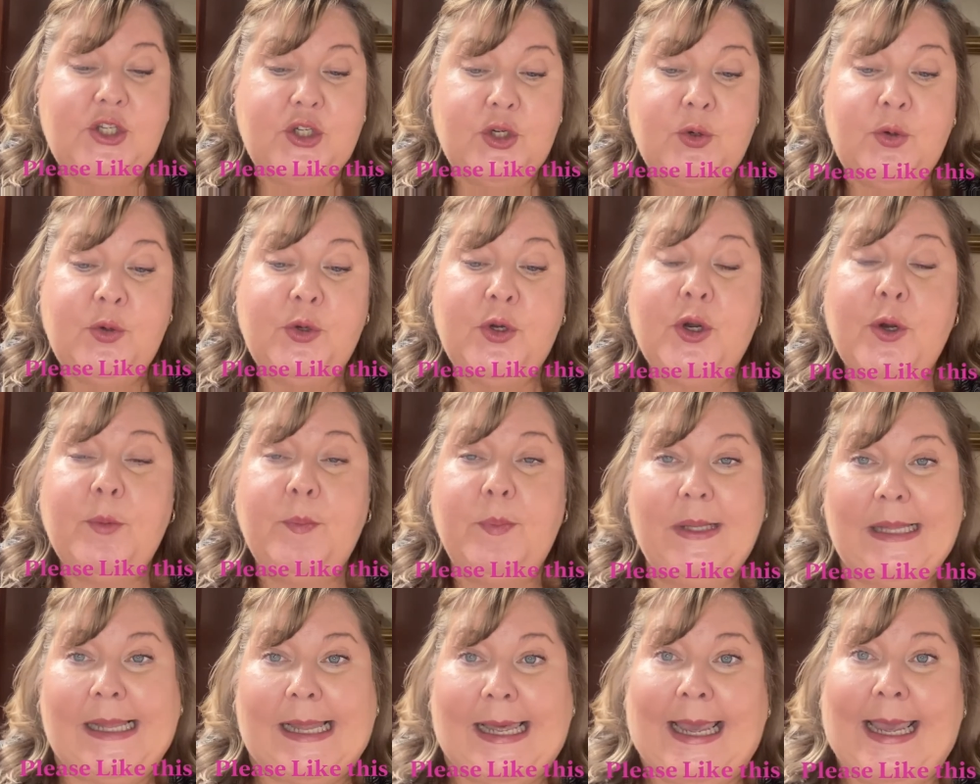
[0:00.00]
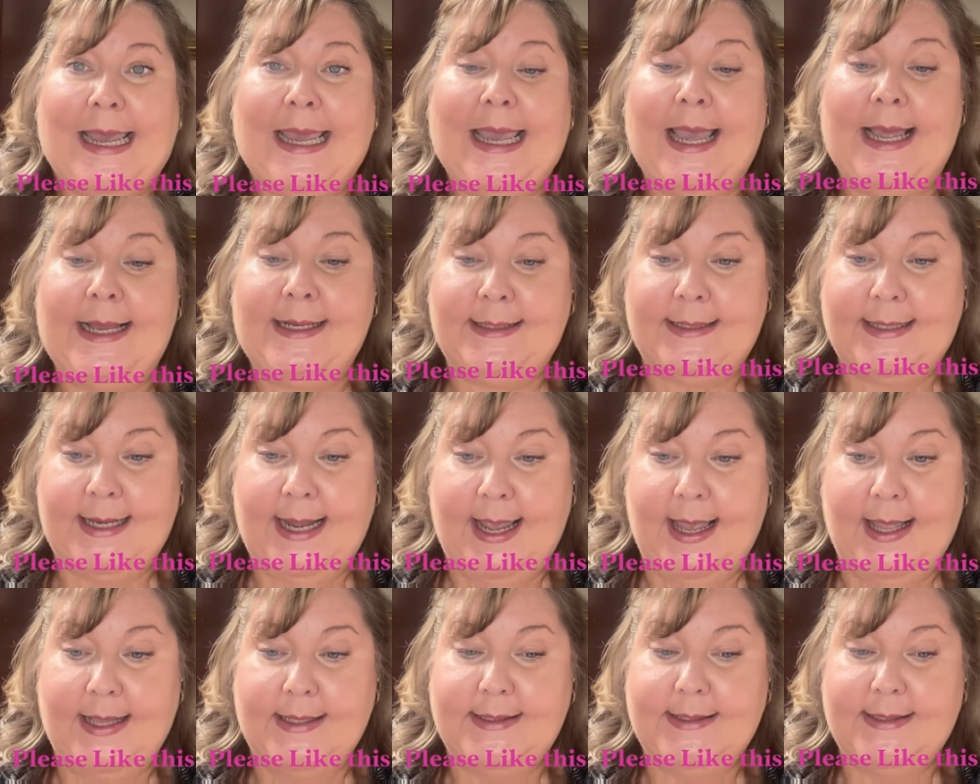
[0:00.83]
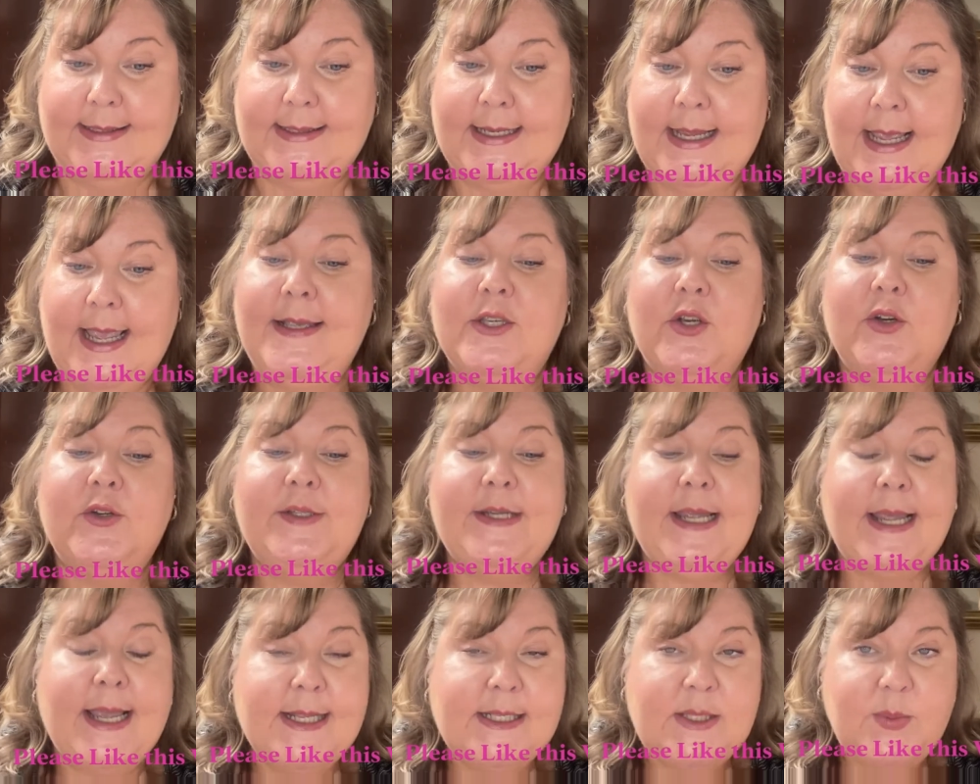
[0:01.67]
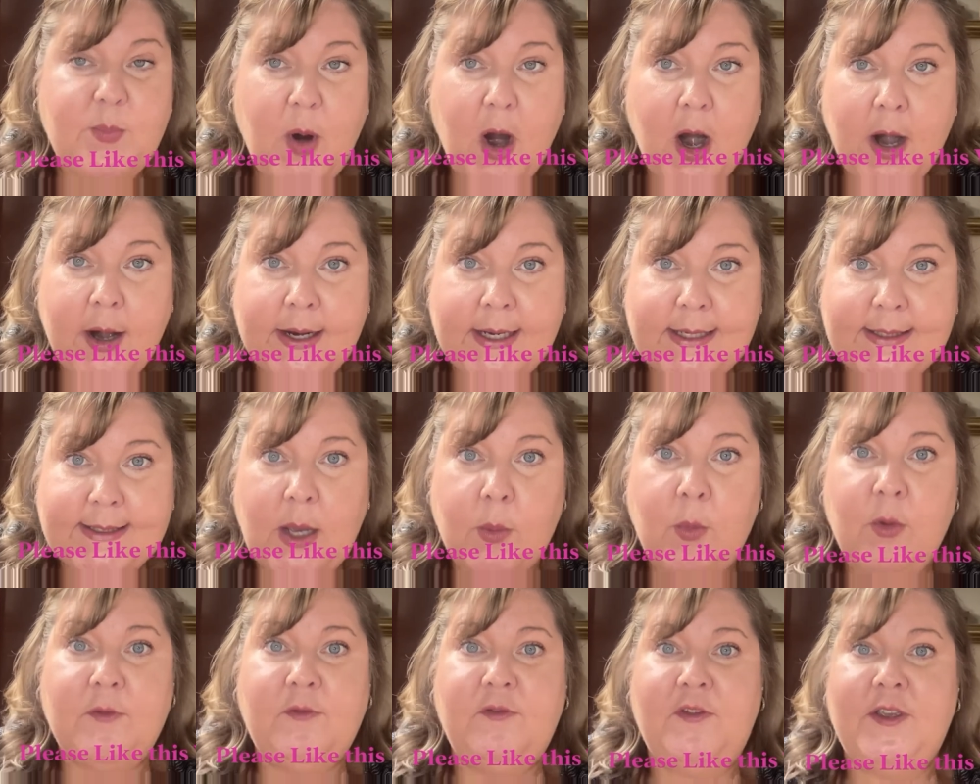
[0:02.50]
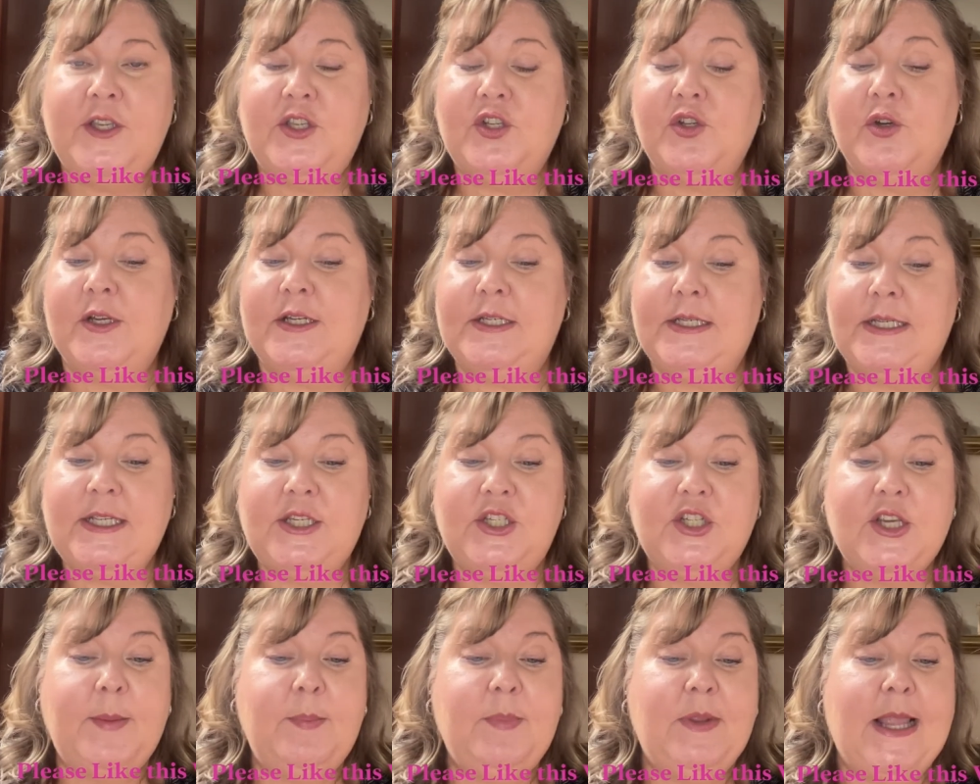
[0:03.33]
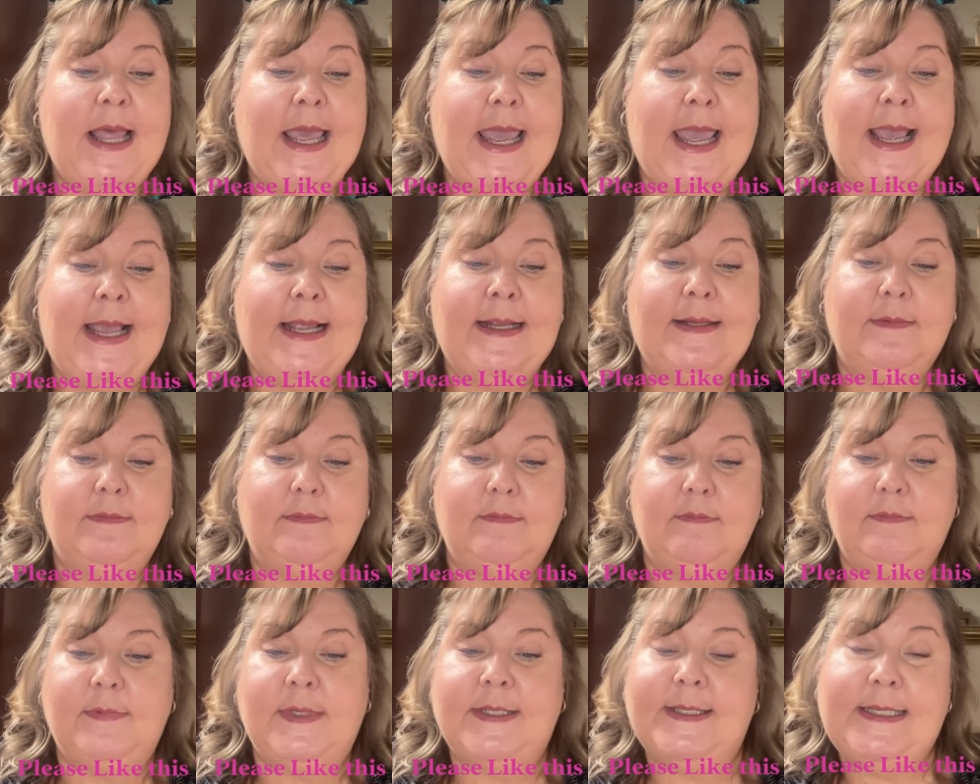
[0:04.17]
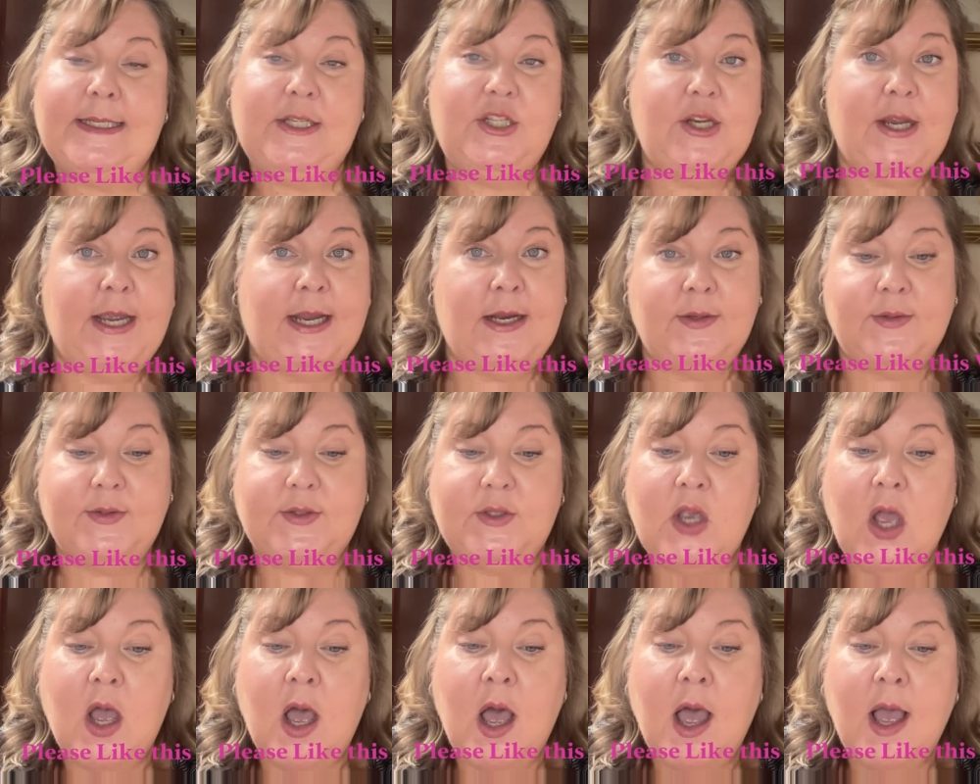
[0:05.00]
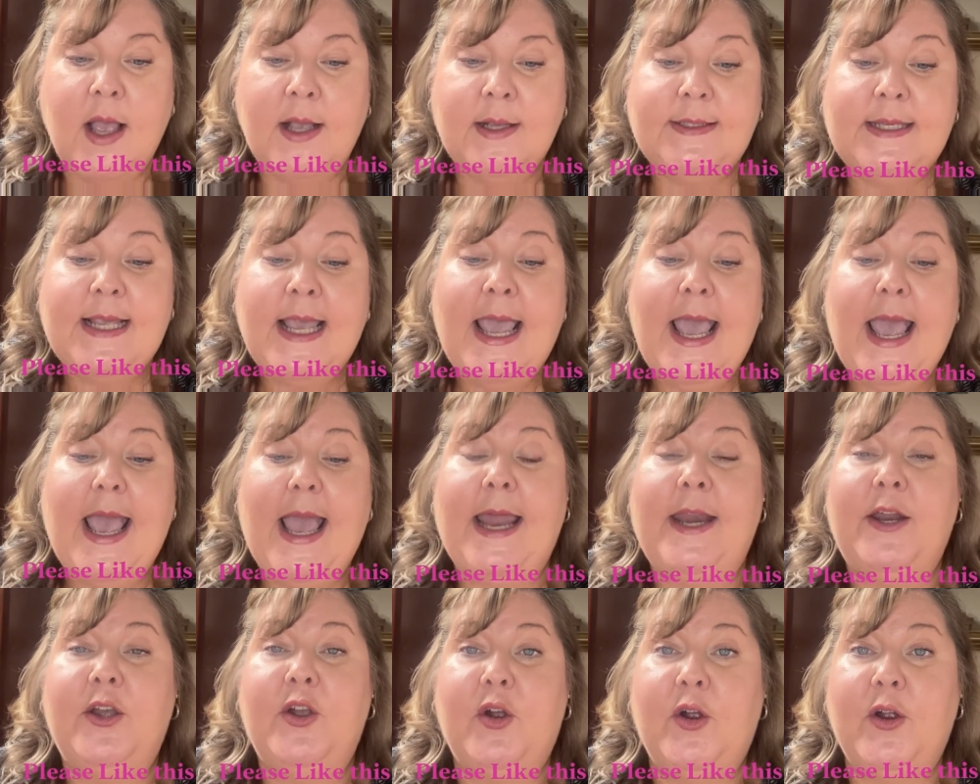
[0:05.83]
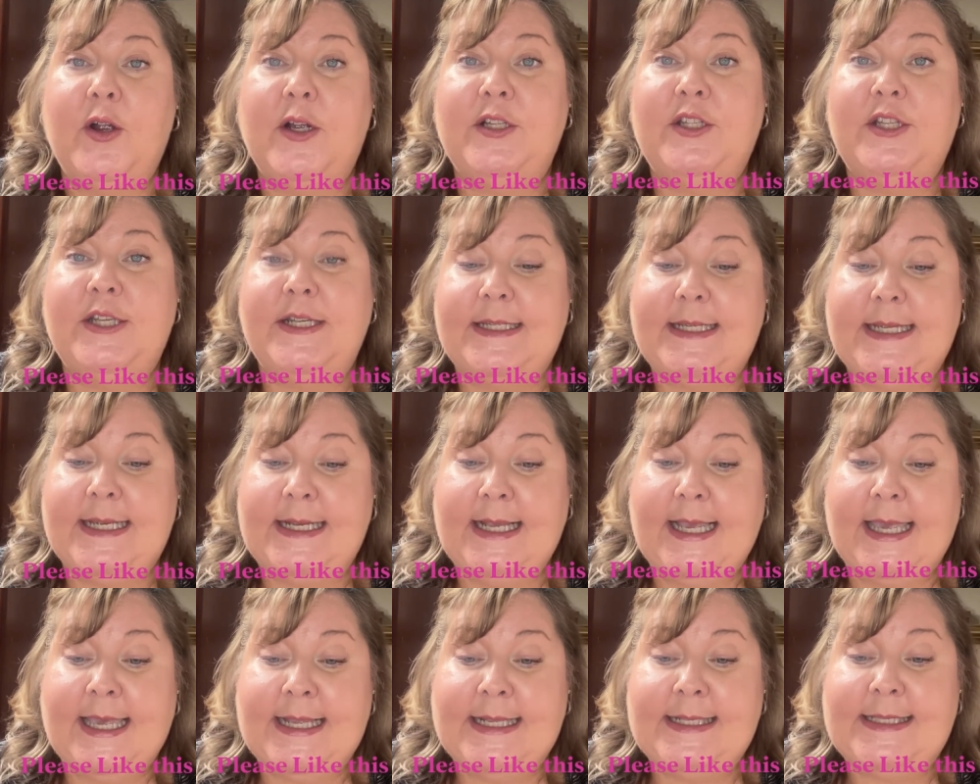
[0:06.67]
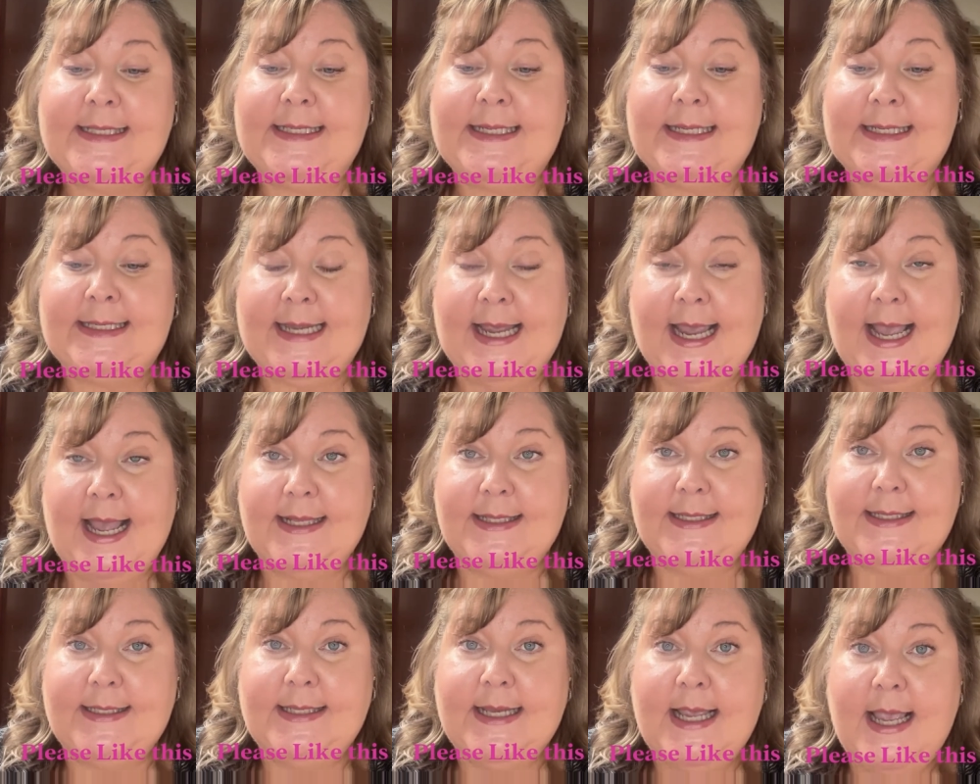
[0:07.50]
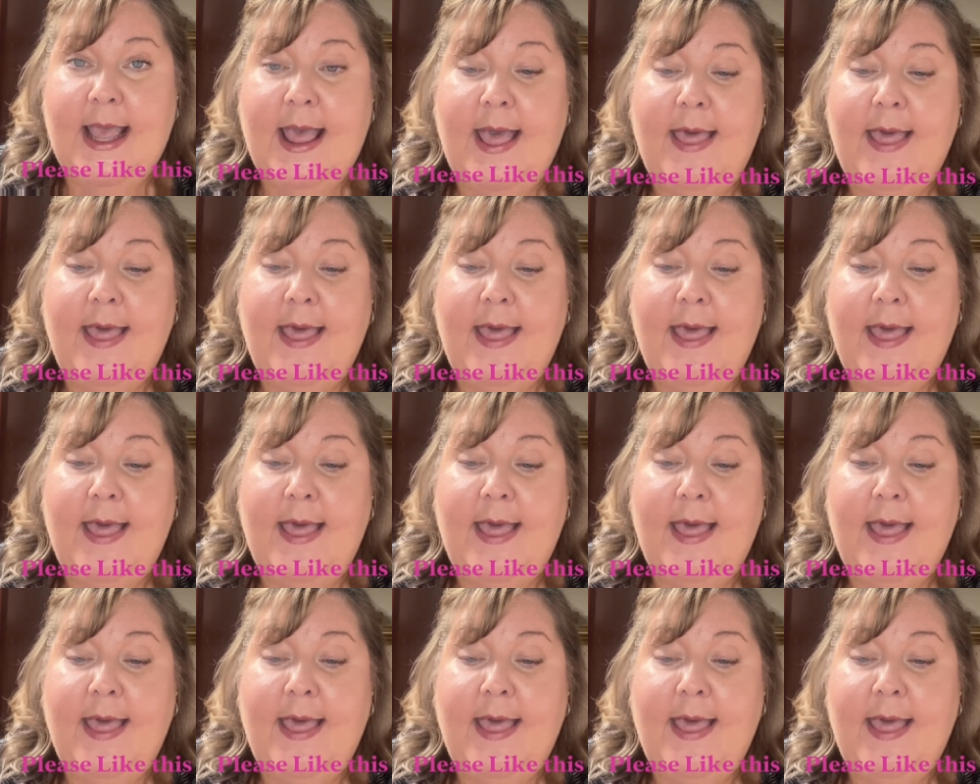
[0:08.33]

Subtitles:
Junior Play and Dance. These are dance parties that will feature a DJ playing Disney Channel songs and encouraging kids to dance.